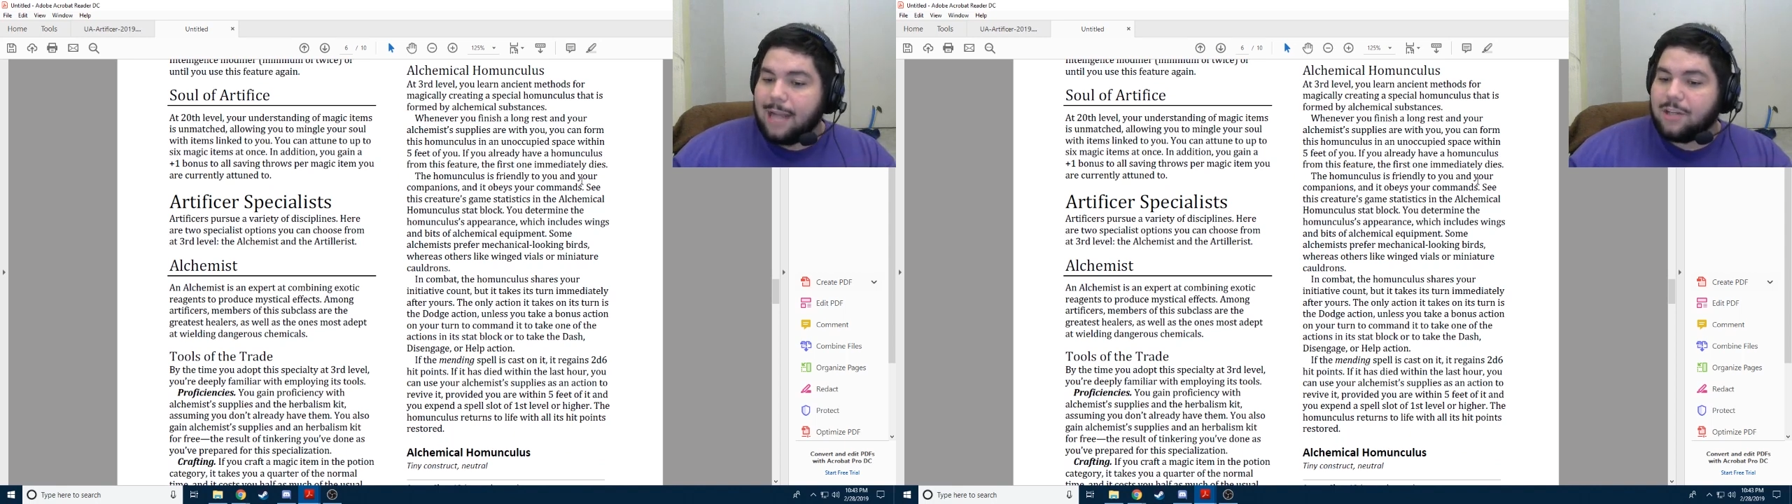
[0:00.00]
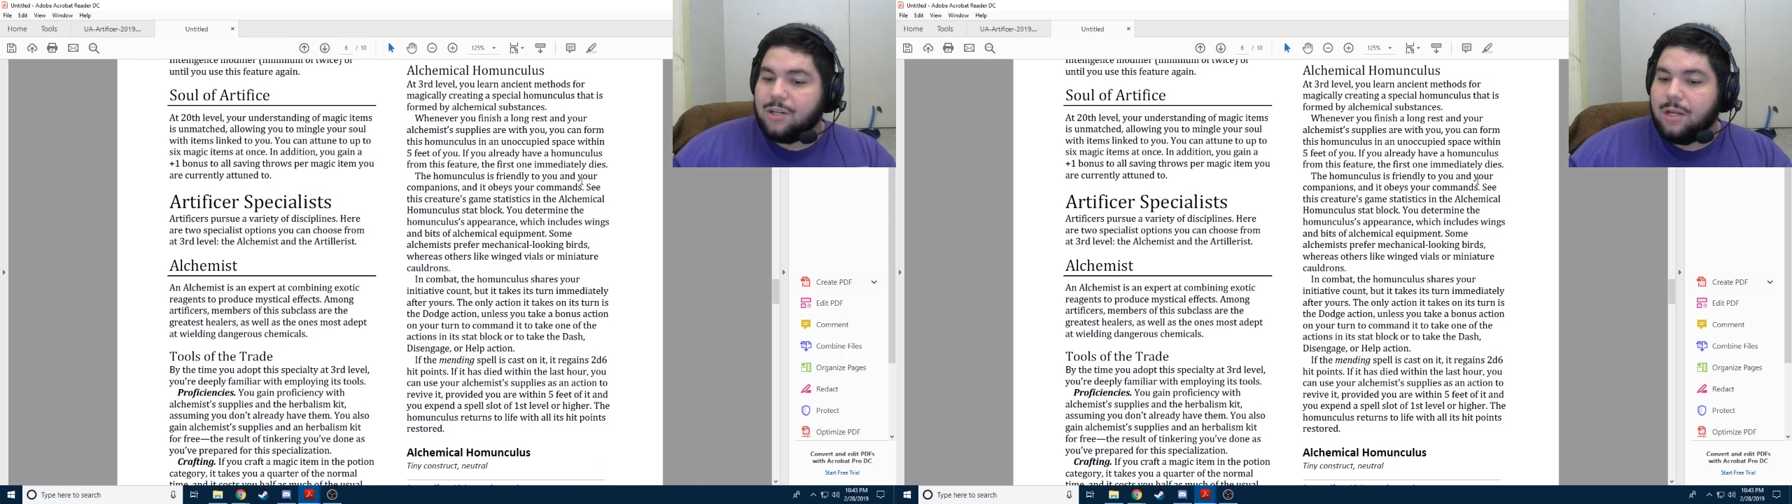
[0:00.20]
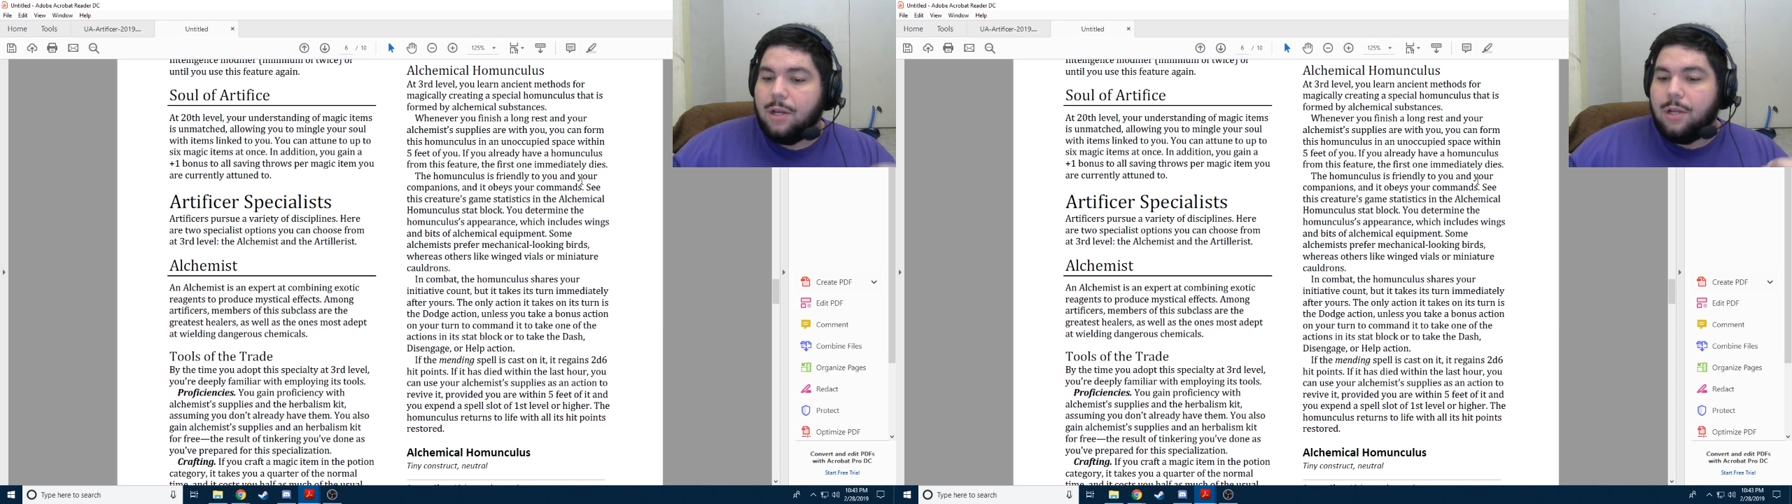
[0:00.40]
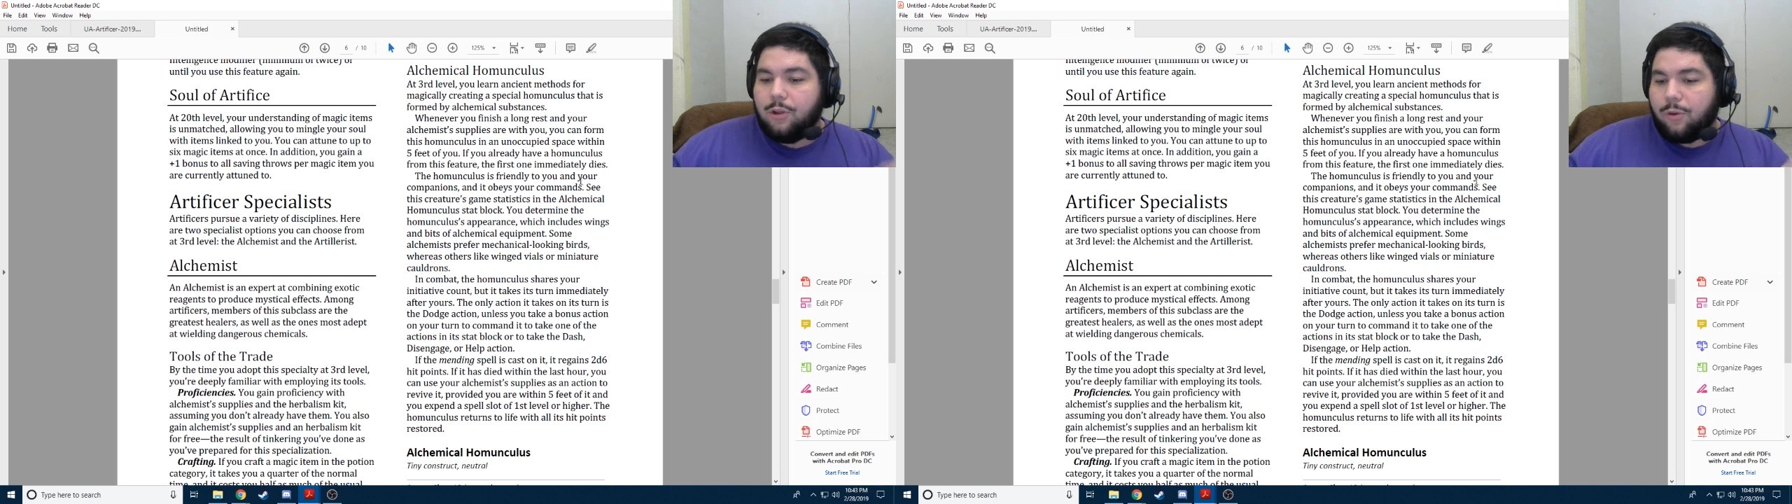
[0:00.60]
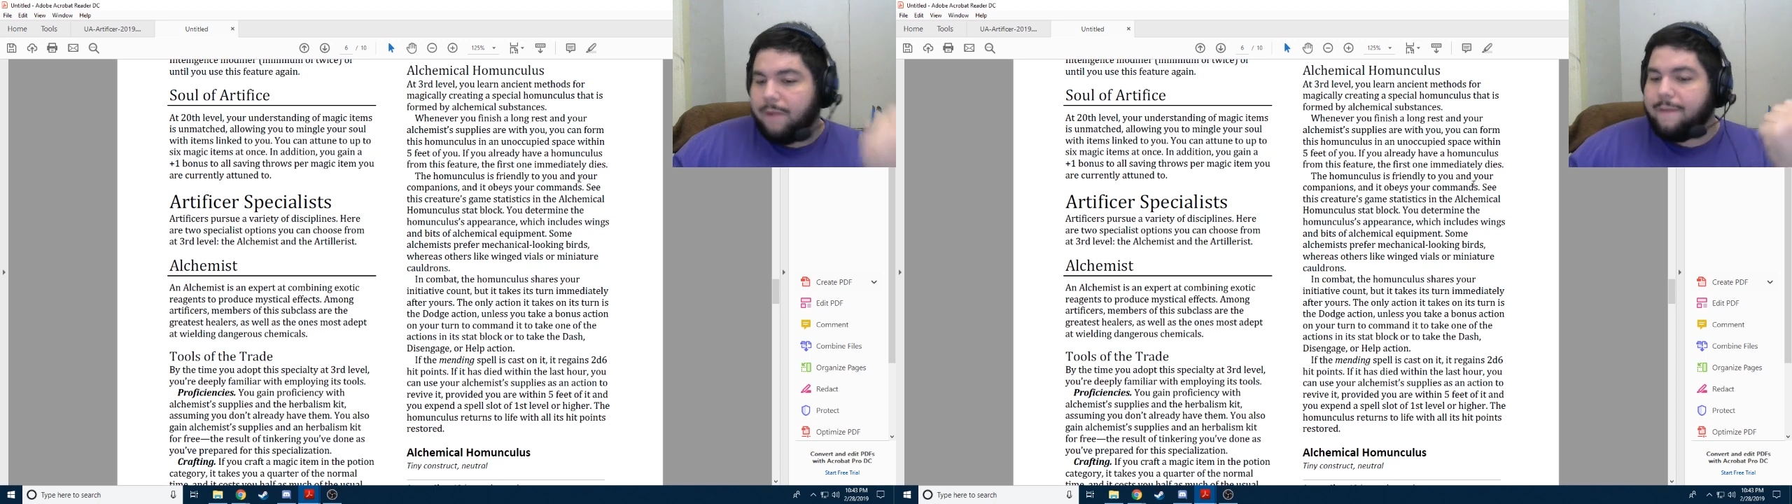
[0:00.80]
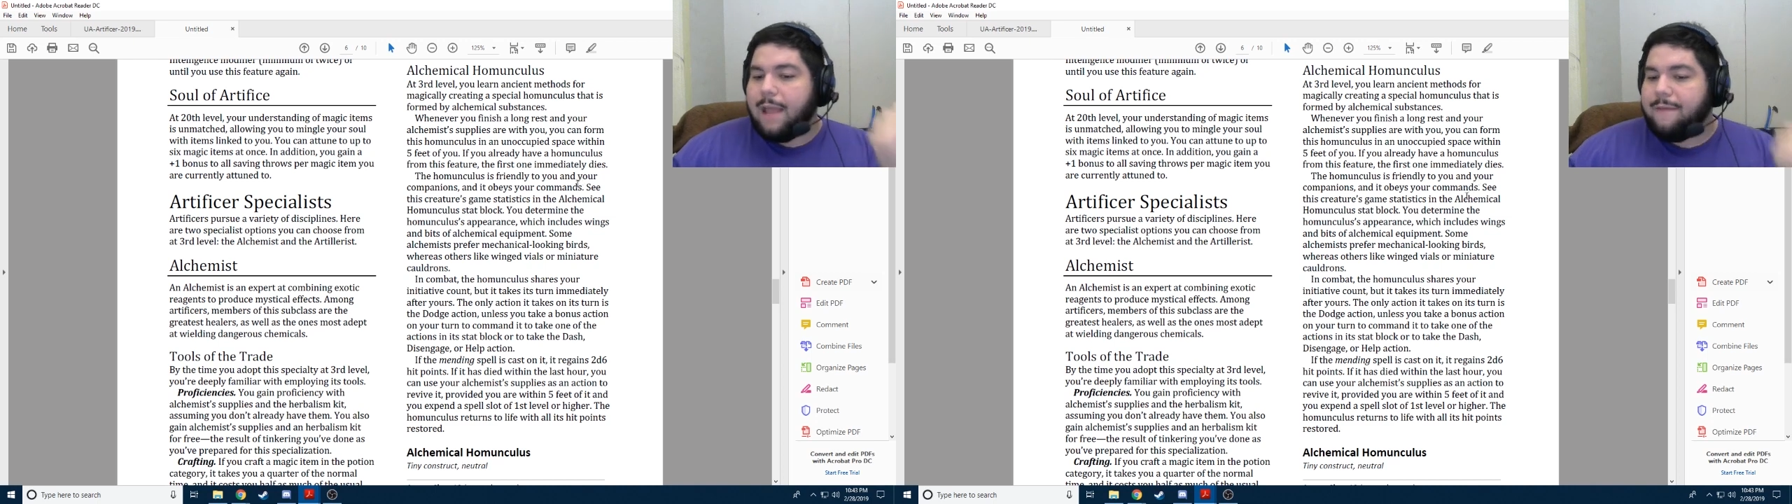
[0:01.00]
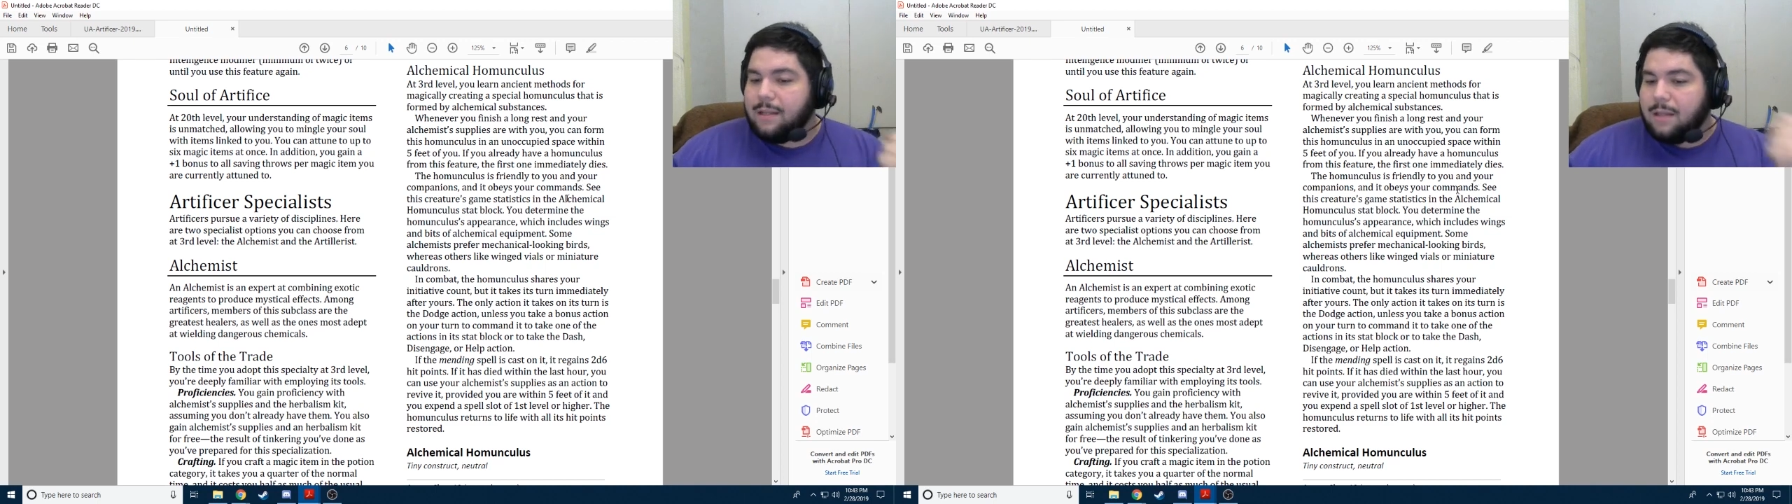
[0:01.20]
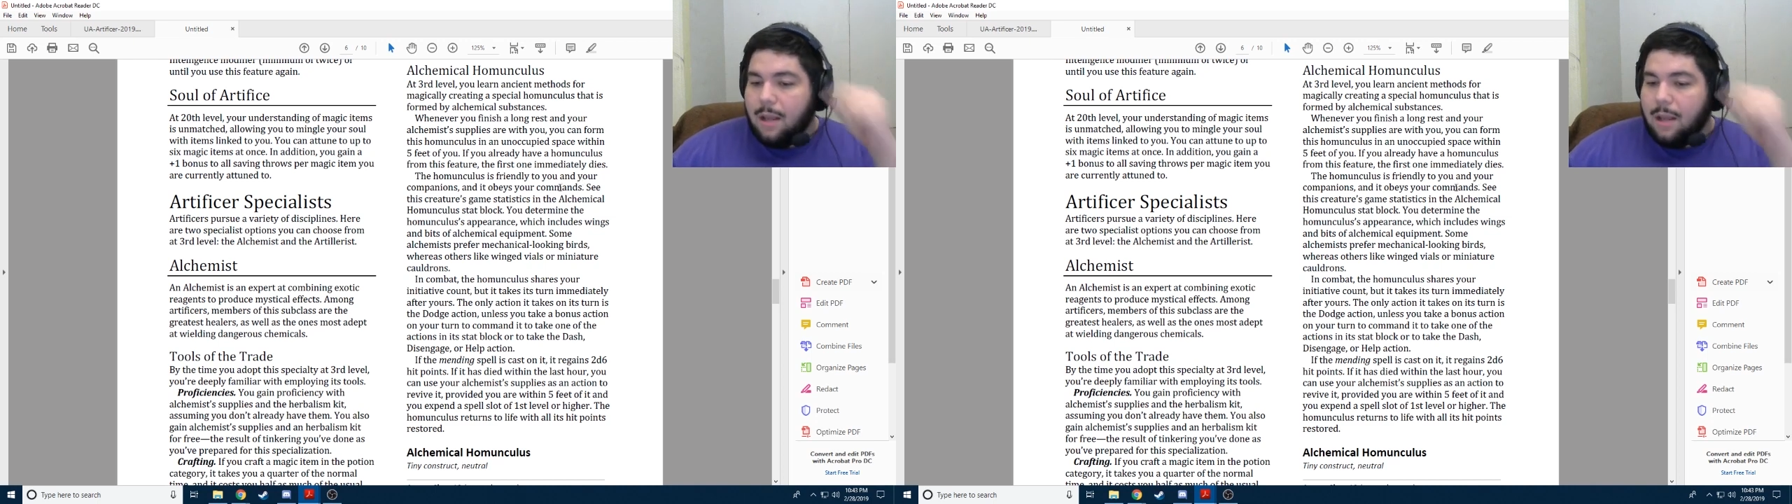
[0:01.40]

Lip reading: action to revive it,